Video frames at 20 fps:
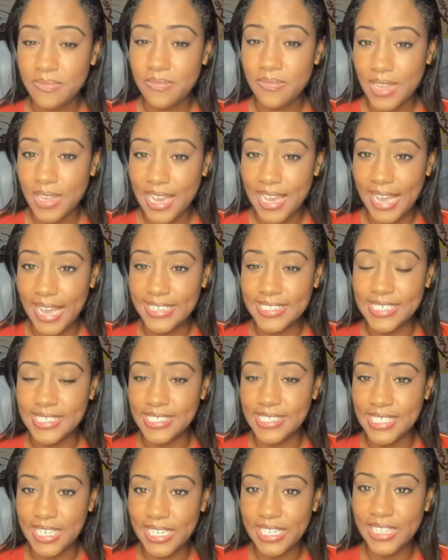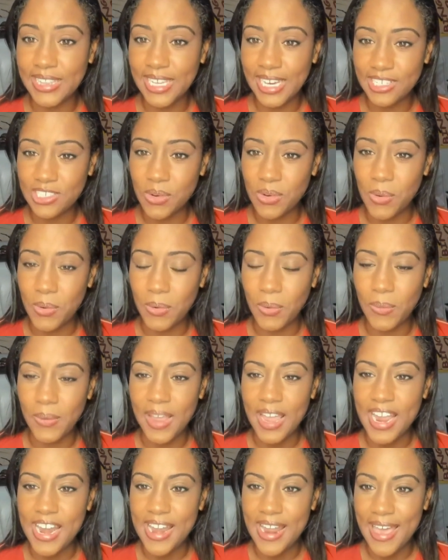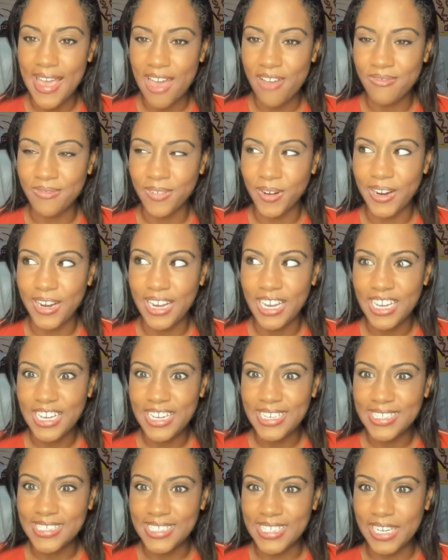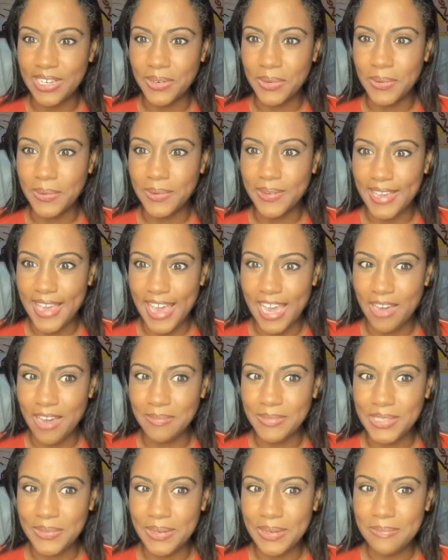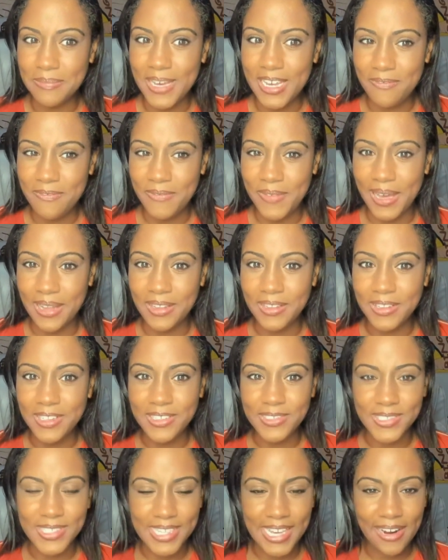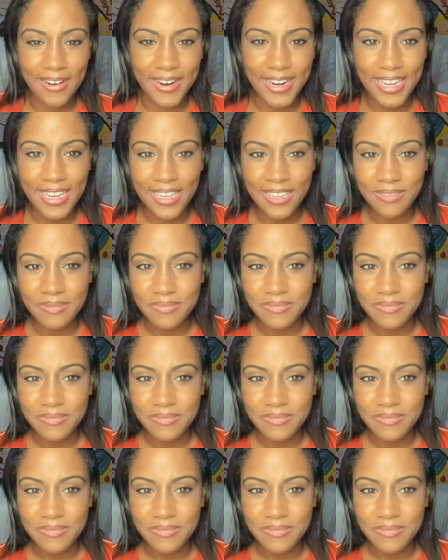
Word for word: has exceeded that total in every single game, so it might feel a little scary.